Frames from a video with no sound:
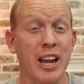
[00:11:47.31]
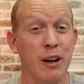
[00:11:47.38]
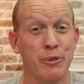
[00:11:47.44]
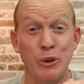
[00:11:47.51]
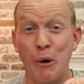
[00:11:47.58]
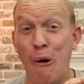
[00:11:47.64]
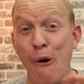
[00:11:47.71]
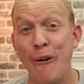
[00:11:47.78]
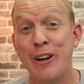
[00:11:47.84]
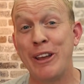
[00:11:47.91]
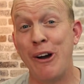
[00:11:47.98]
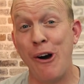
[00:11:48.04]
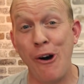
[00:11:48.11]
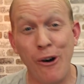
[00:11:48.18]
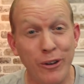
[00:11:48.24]
Now, if you
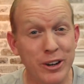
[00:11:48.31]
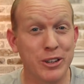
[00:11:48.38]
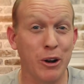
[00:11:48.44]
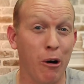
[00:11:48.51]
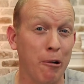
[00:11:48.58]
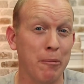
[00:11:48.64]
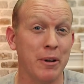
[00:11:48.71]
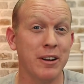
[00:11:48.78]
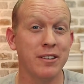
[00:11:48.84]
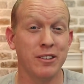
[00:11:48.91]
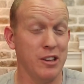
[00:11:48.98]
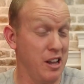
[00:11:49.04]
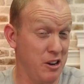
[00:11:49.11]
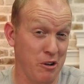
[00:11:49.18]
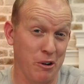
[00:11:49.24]
already own a Doberman
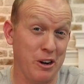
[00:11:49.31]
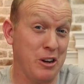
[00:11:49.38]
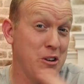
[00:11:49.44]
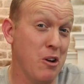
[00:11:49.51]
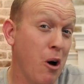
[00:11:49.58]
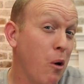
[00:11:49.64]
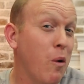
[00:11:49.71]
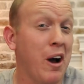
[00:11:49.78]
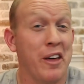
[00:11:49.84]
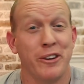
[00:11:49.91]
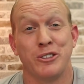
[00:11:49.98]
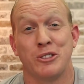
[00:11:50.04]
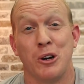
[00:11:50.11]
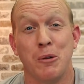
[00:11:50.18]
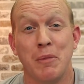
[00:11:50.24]
and you already know why
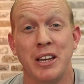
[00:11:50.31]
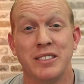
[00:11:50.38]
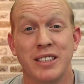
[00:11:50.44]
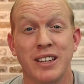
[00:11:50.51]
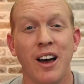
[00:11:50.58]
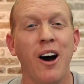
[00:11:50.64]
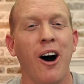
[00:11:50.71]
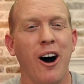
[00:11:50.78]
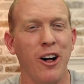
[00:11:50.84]
they're so amazing,